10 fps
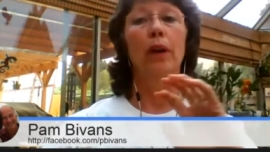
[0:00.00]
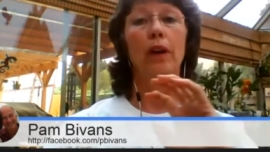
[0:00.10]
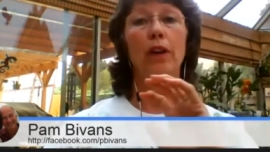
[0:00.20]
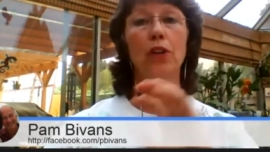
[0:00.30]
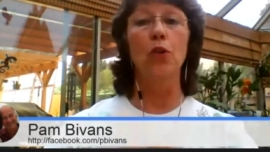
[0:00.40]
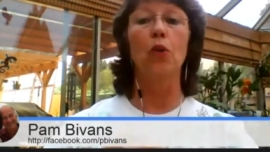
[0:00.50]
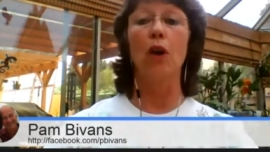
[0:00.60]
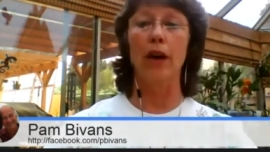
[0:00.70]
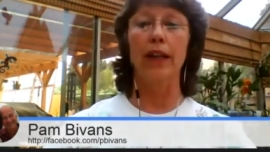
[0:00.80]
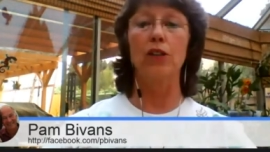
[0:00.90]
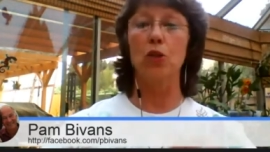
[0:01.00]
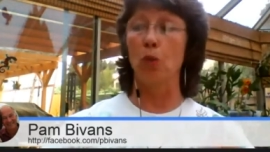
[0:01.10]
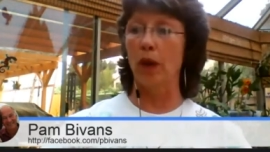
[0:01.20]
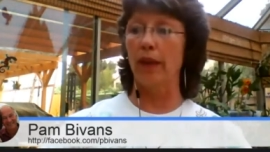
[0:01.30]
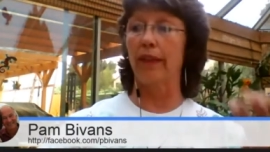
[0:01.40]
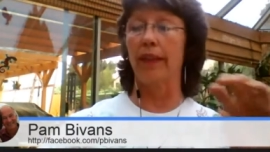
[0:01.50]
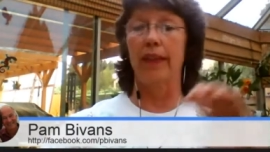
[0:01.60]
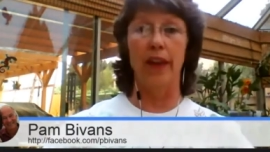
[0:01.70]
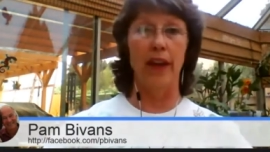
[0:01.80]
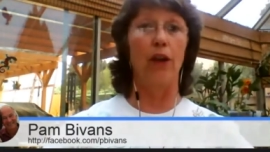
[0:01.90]
your audience with
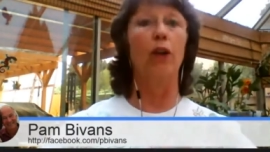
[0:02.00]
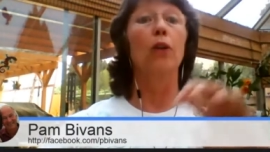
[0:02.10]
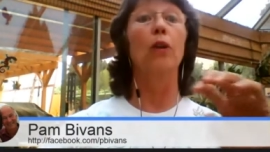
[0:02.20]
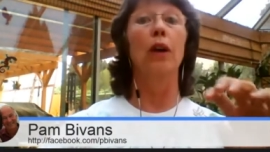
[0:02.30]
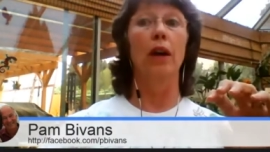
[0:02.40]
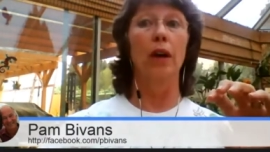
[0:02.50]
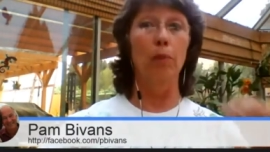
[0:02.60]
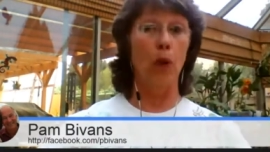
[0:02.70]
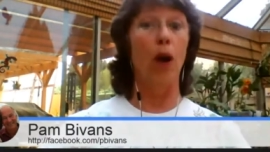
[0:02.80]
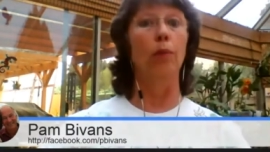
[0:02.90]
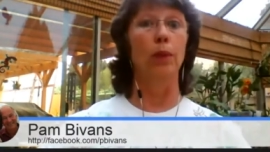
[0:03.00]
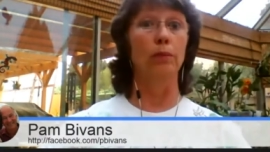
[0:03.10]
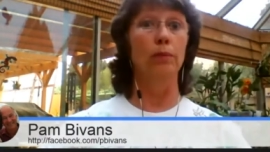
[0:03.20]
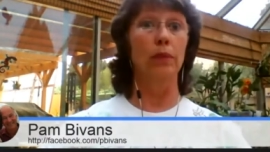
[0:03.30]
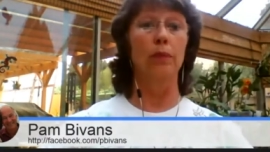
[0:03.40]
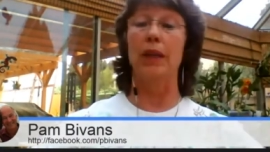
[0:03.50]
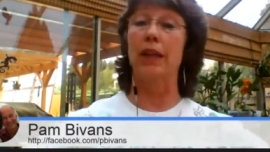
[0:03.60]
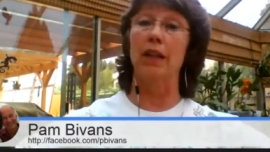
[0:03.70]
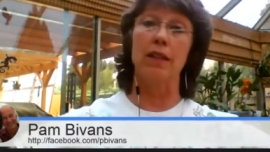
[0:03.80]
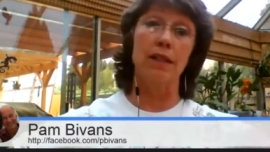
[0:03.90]
their problem
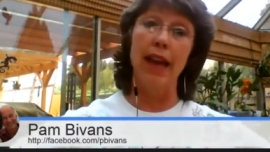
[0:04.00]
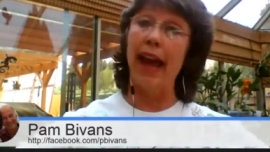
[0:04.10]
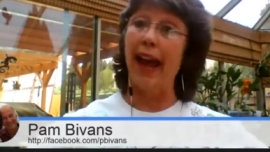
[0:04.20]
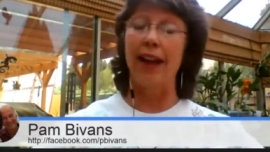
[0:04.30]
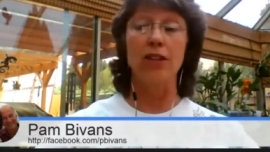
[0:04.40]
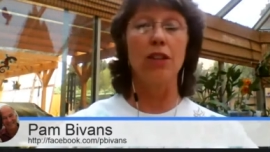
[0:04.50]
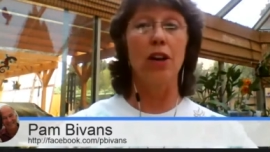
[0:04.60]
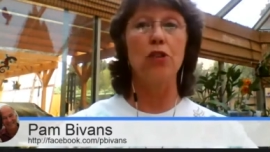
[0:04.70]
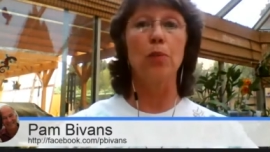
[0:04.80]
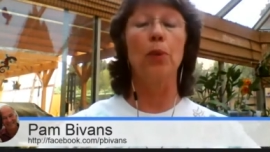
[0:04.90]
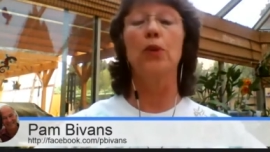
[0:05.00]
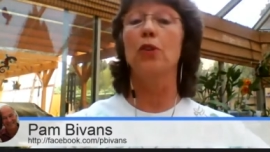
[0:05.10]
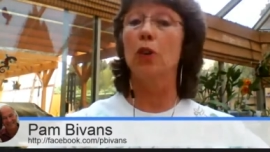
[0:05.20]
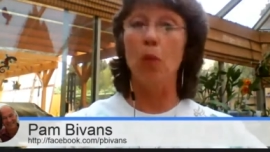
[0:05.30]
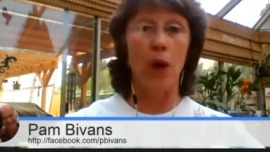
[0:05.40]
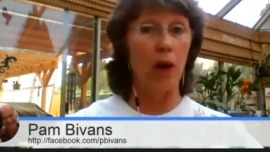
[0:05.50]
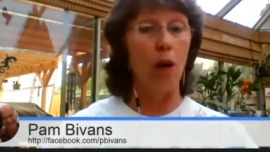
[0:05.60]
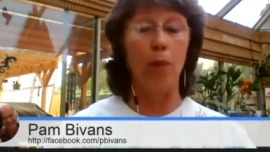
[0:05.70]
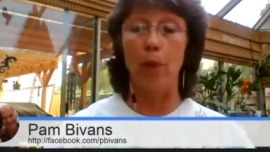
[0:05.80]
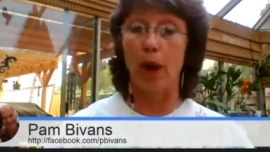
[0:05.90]
because as an entrepreneur, we're all
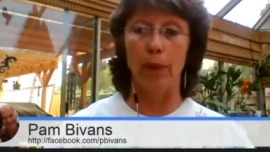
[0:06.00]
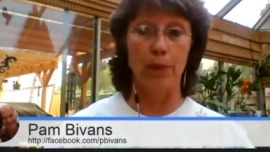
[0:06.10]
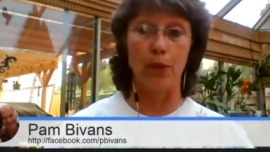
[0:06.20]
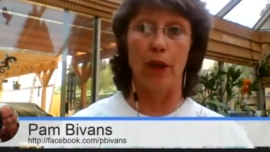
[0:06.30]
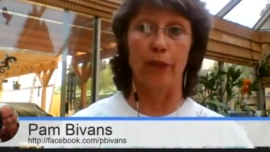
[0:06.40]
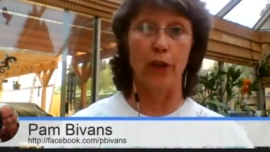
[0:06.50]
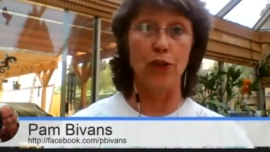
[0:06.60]
problem solvers.